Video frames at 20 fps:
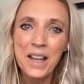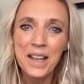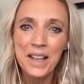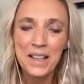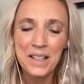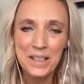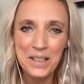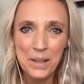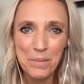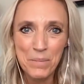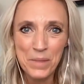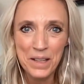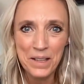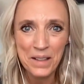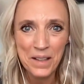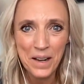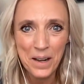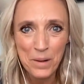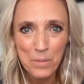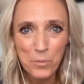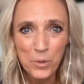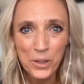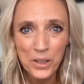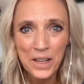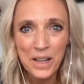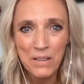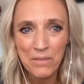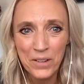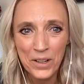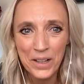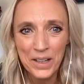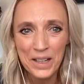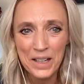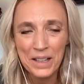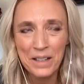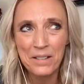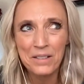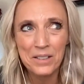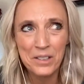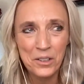is something that I am working
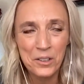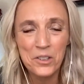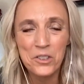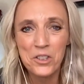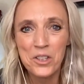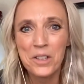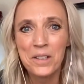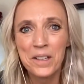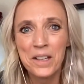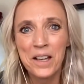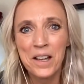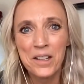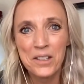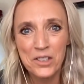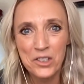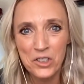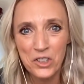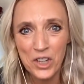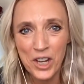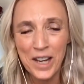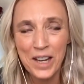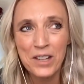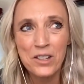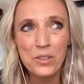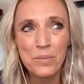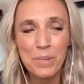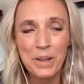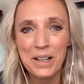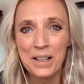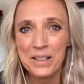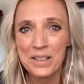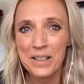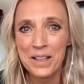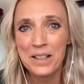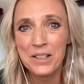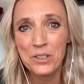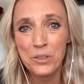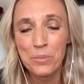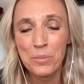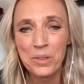very diligently on to change because I
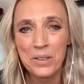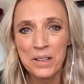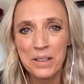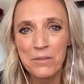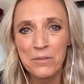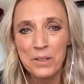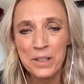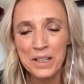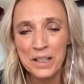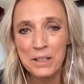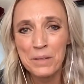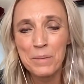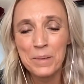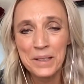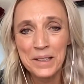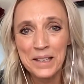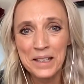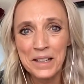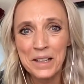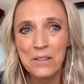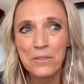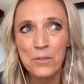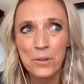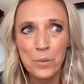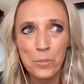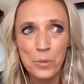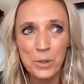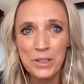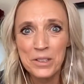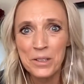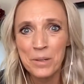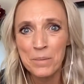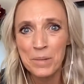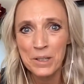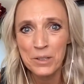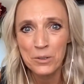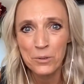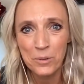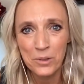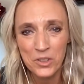do believe we need to be leading from wisdom,
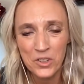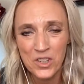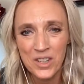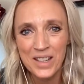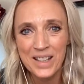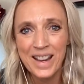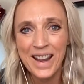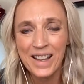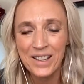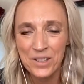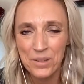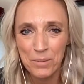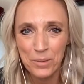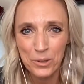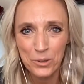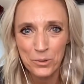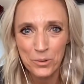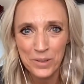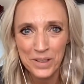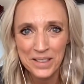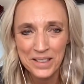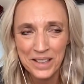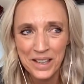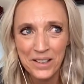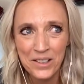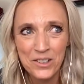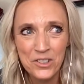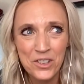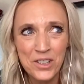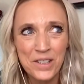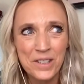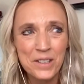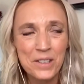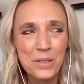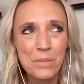intuition, and spiritual intelligence.